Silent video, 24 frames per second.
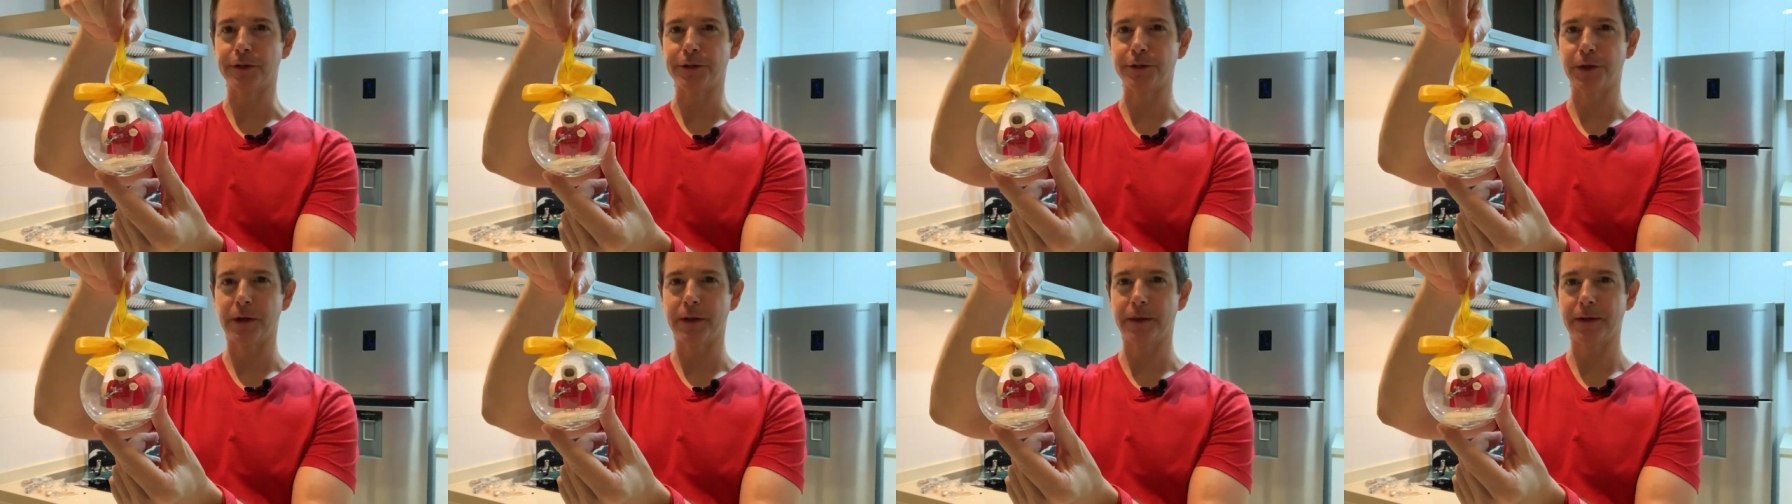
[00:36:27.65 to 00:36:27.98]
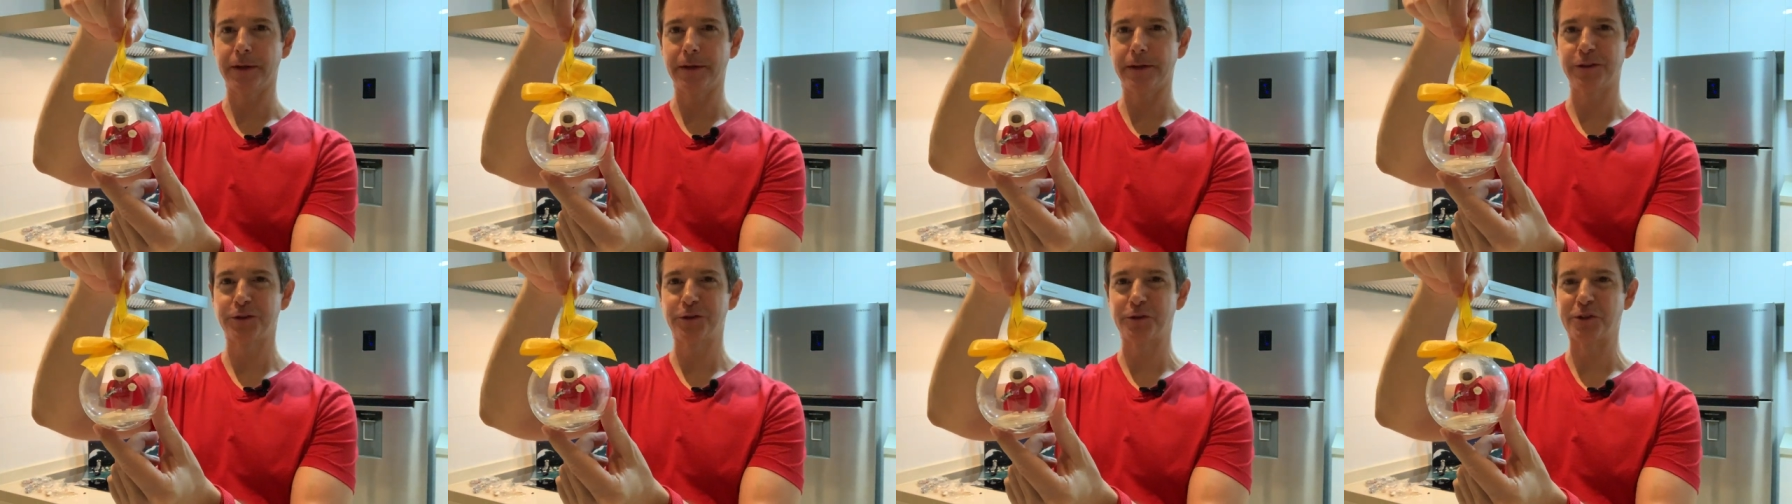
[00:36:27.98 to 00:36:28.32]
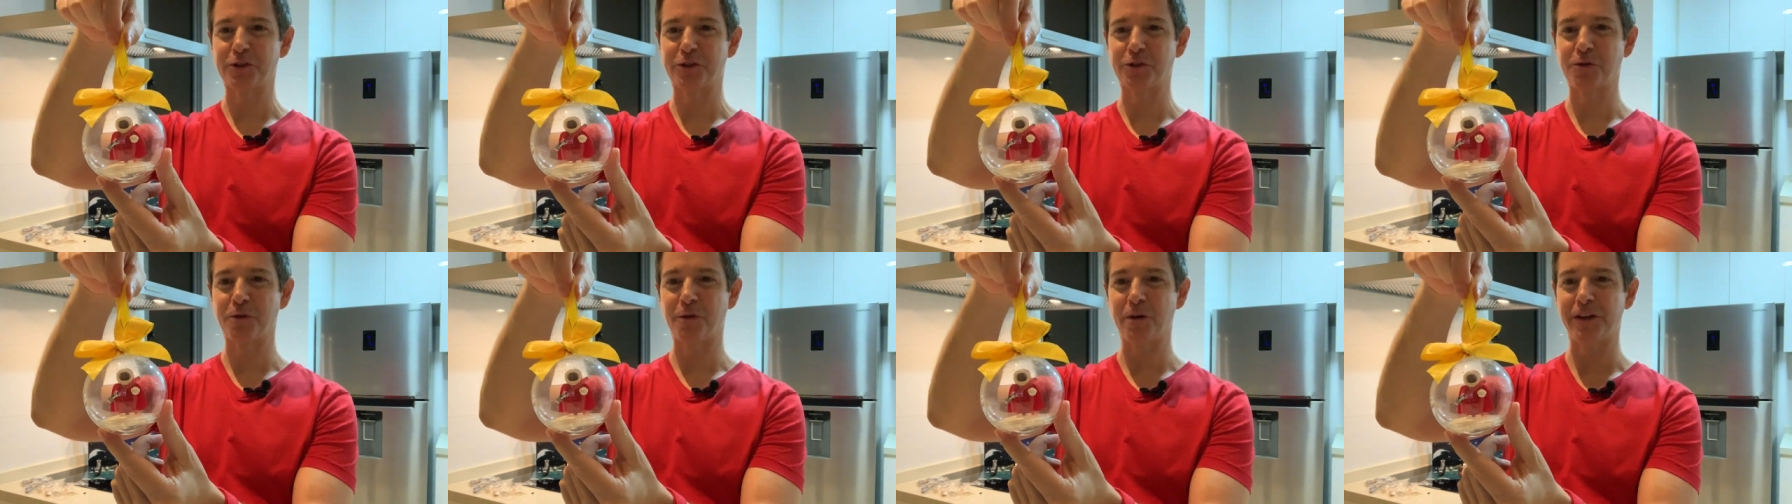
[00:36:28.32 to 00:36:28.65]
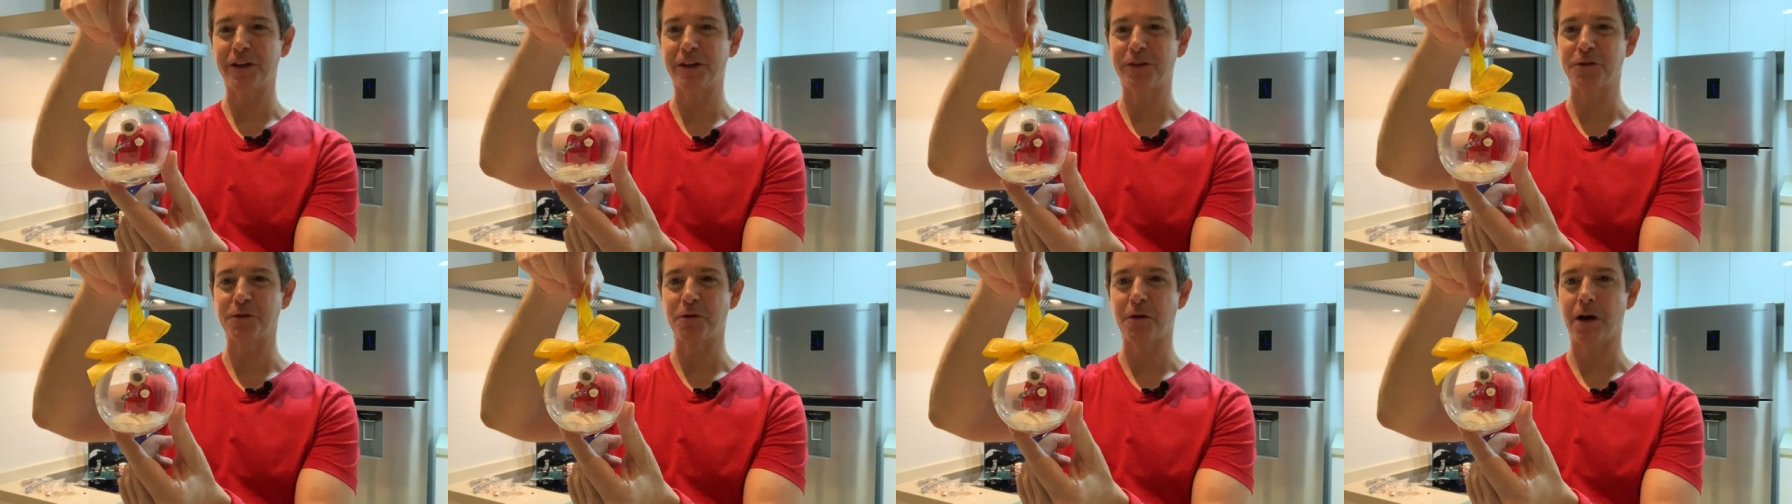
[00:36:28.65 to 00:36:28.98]
so I think this was
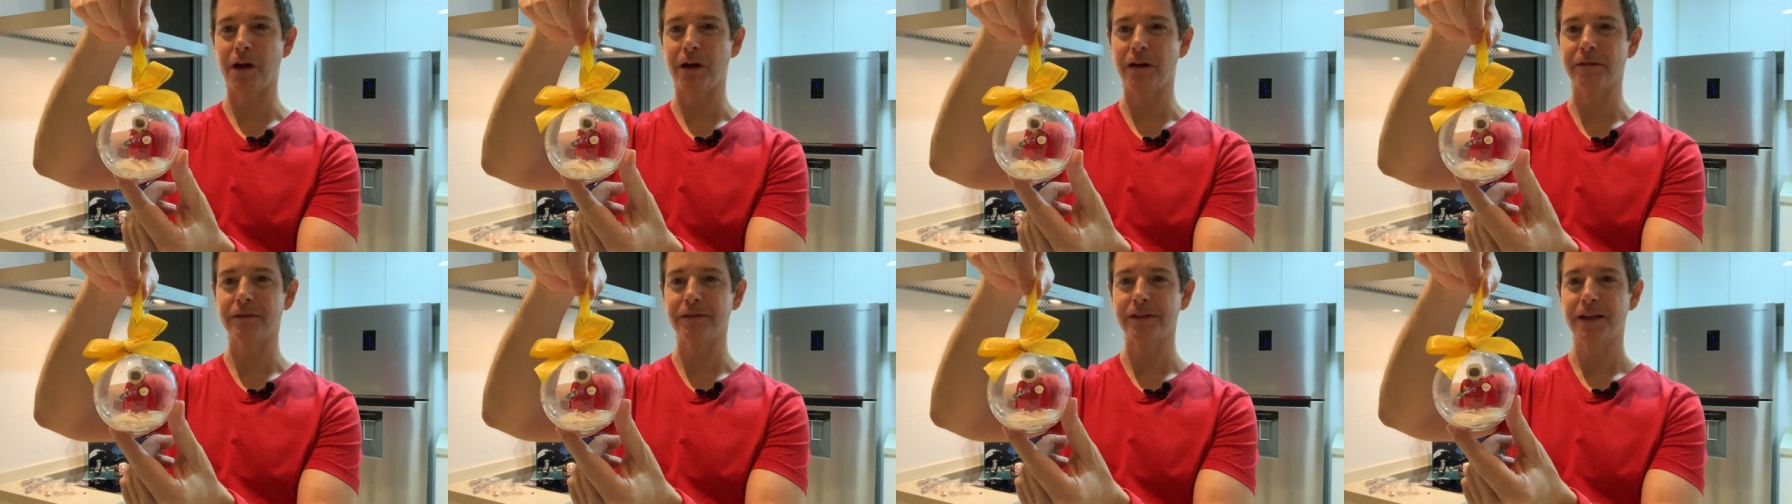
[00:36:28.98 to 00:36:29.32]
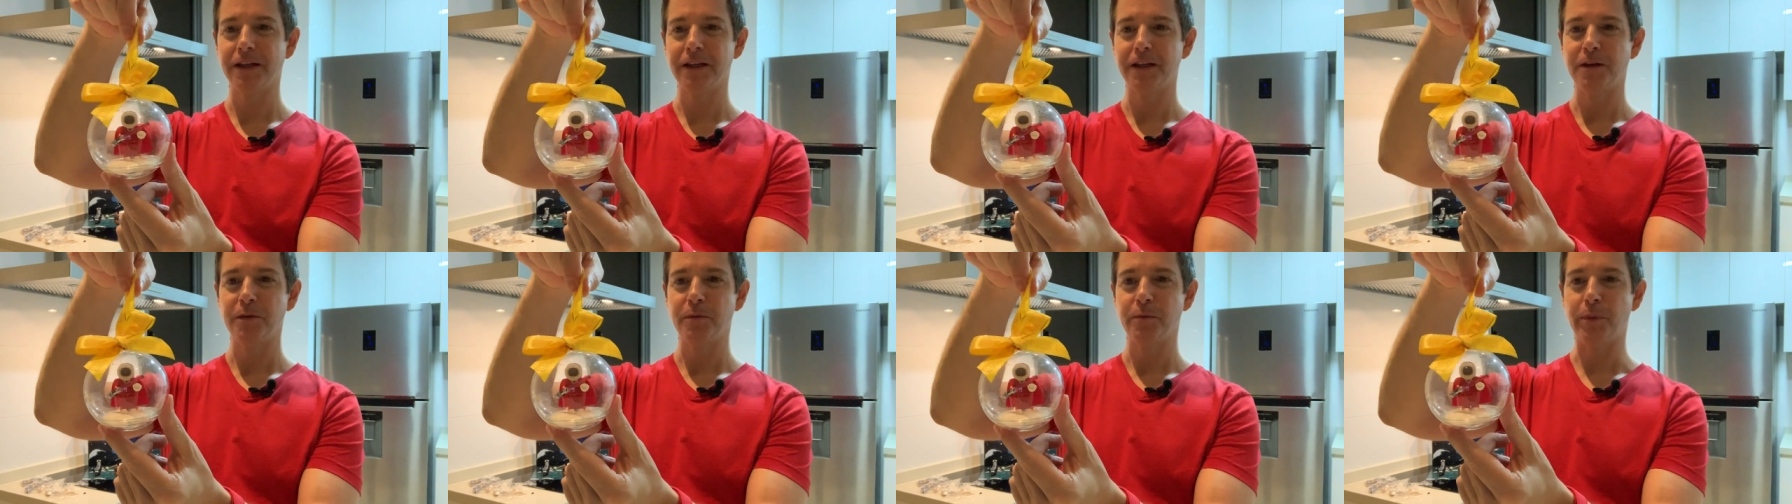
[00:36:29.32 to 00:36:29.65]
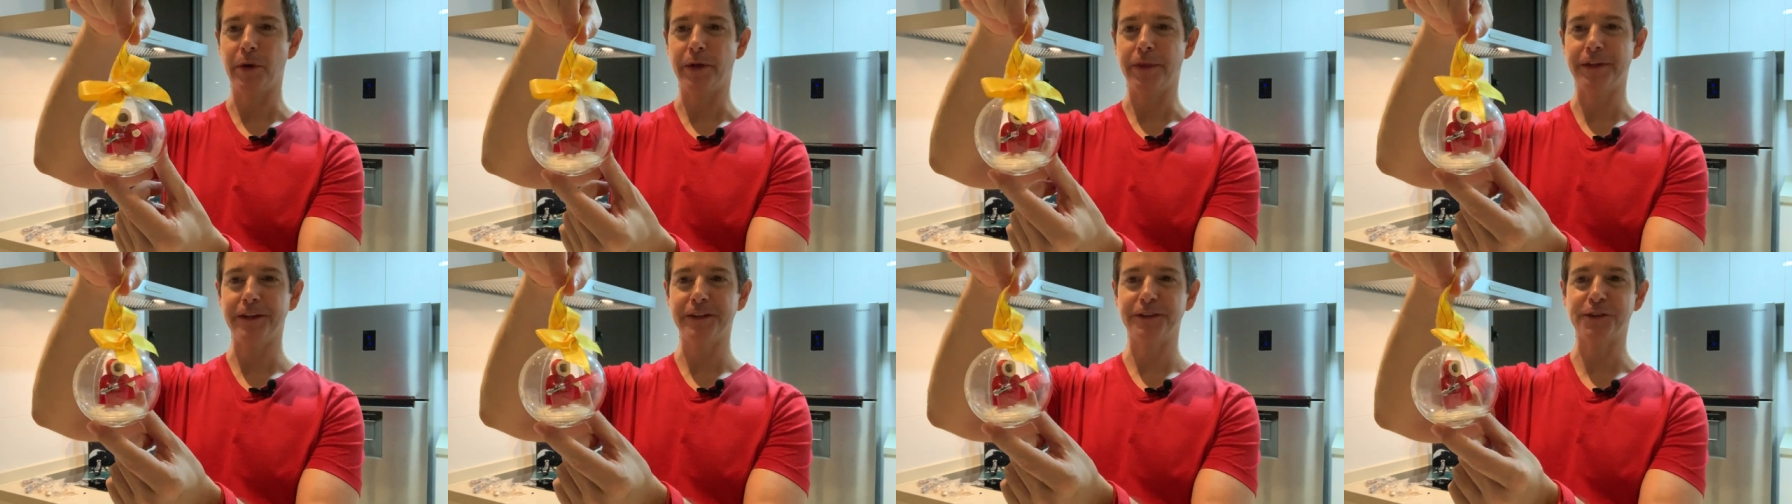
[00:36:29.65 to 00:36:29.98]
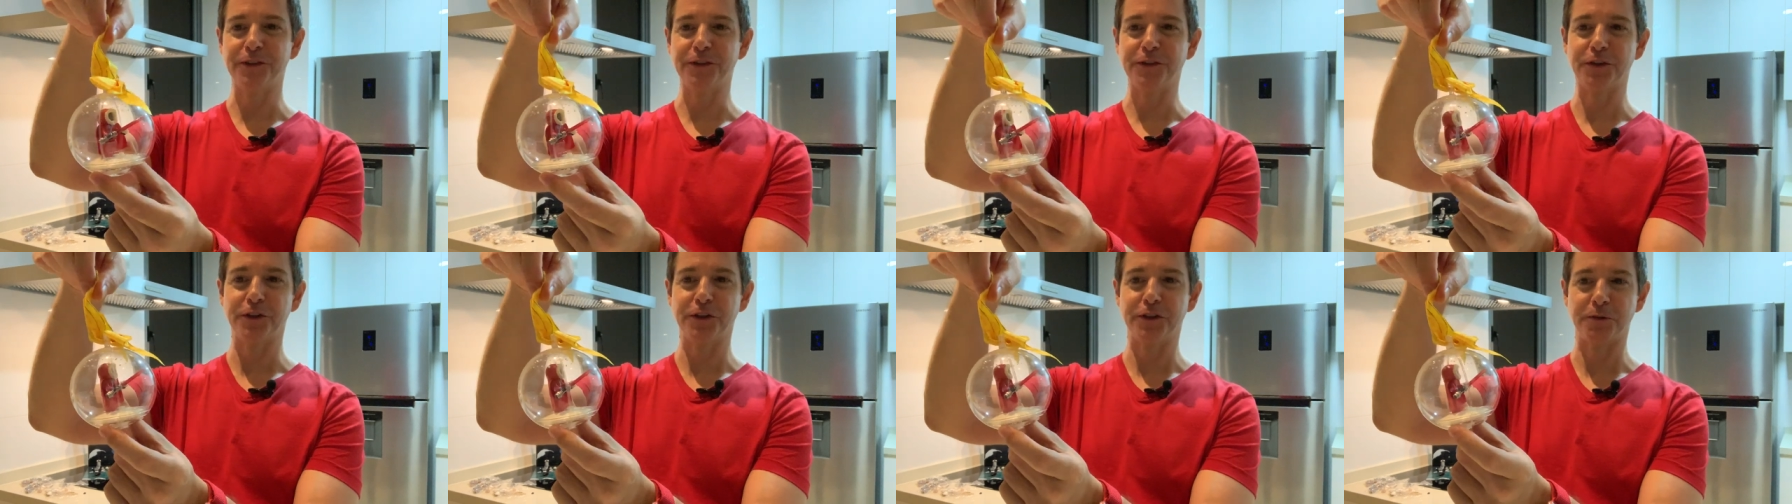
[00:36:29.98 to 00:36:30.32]
2012, but this
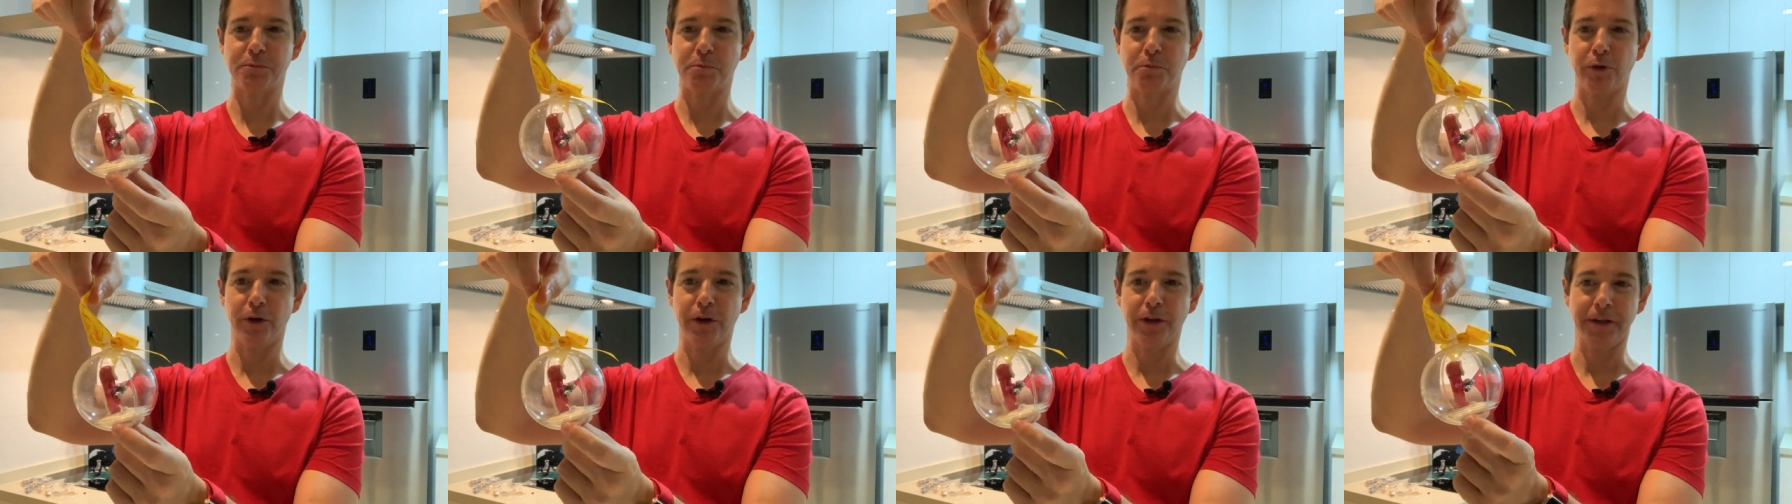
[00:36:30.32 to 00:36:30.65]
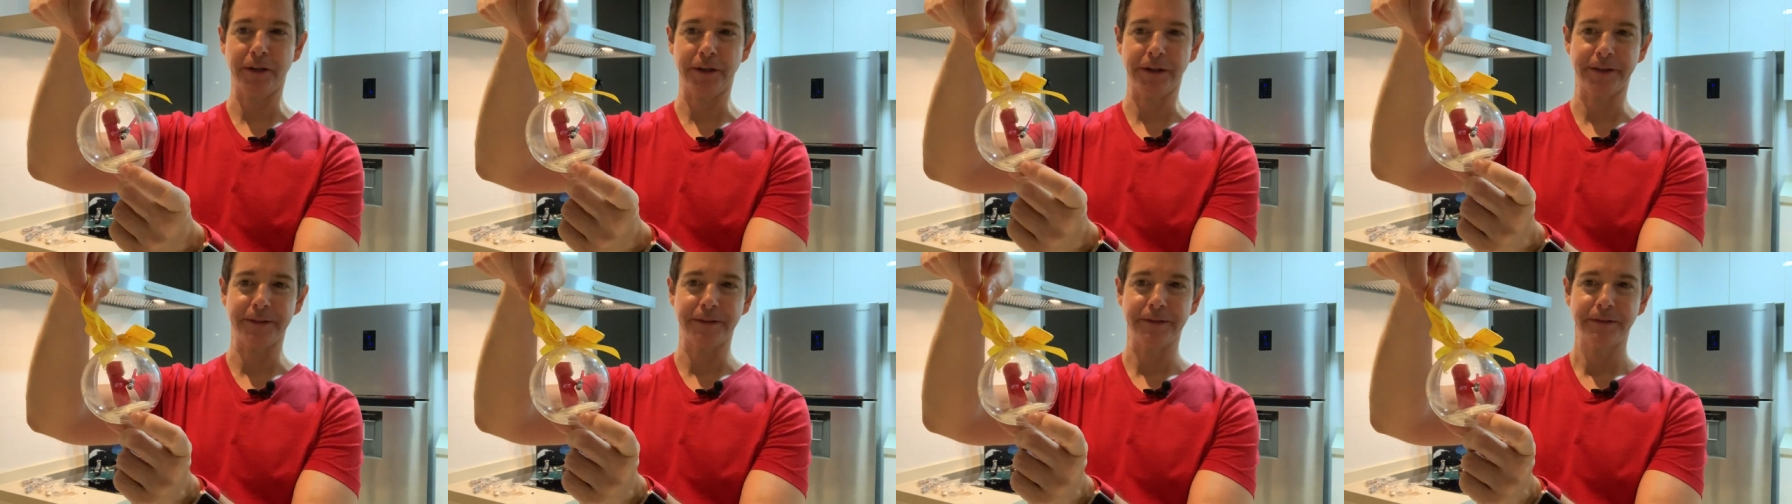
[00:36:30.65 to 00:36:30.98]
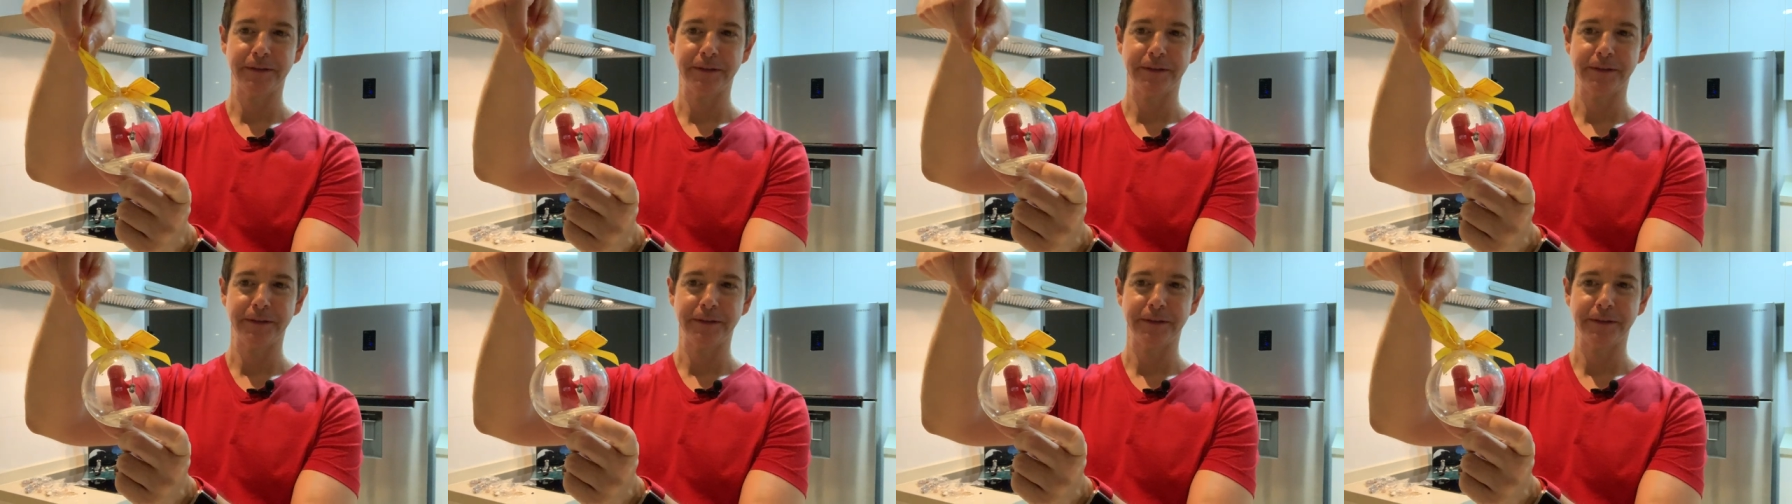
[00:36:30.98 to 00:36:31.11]
is just brilliant.